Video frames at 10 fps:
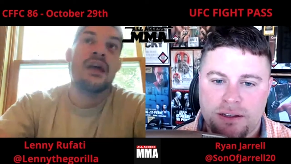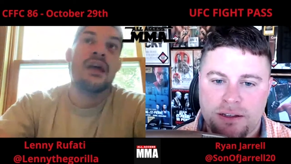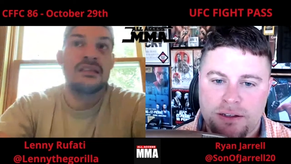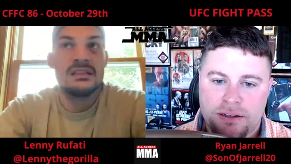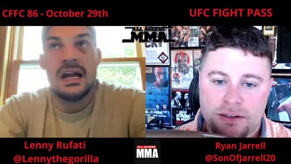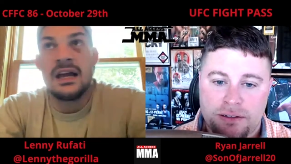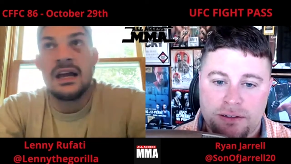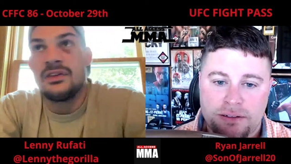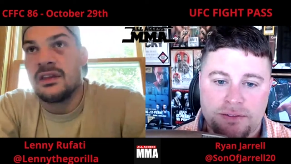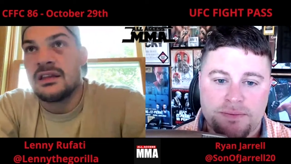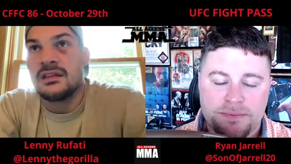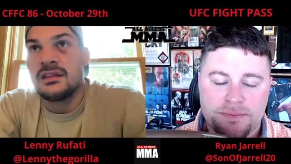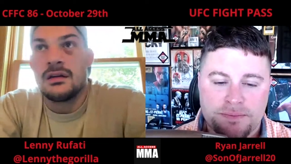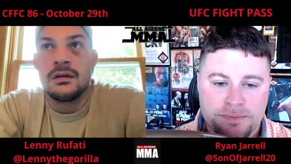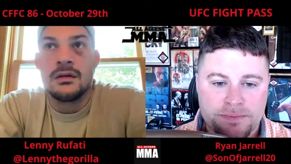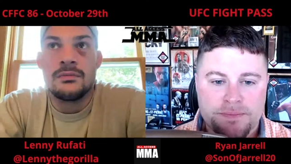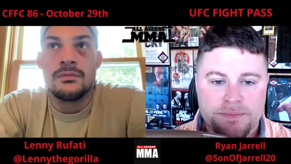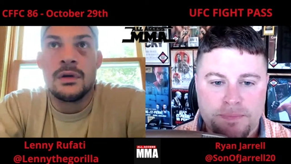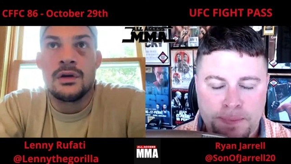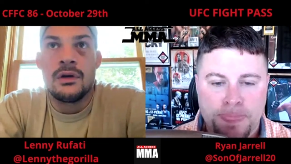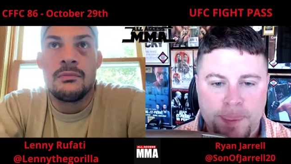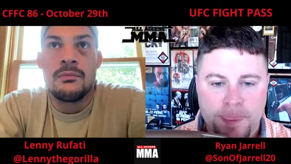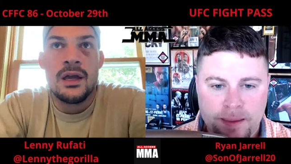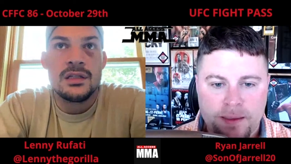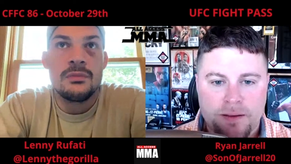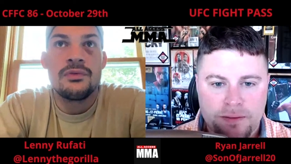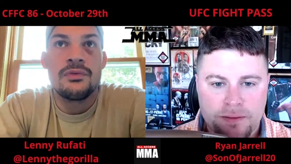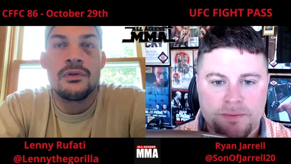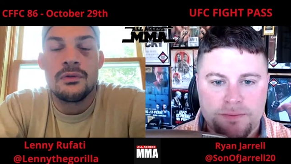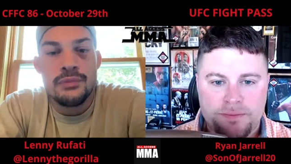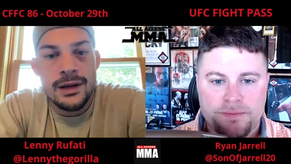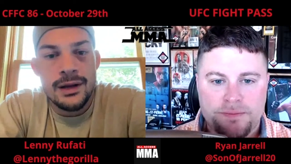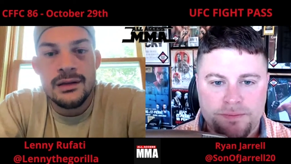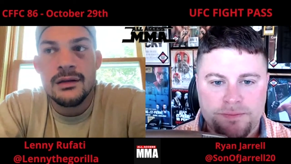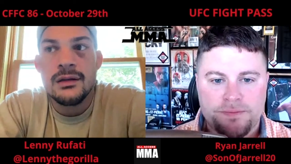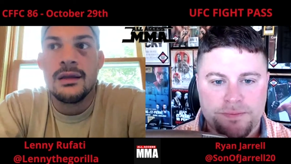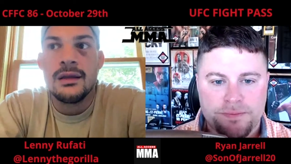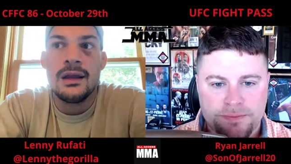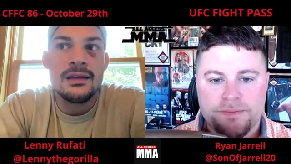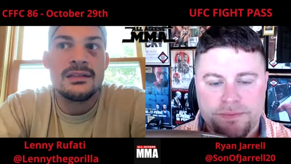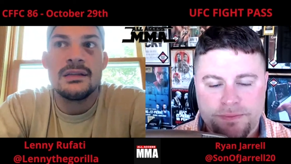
Speaker 1: That's I think that's a, a great matchup for Brendan, and I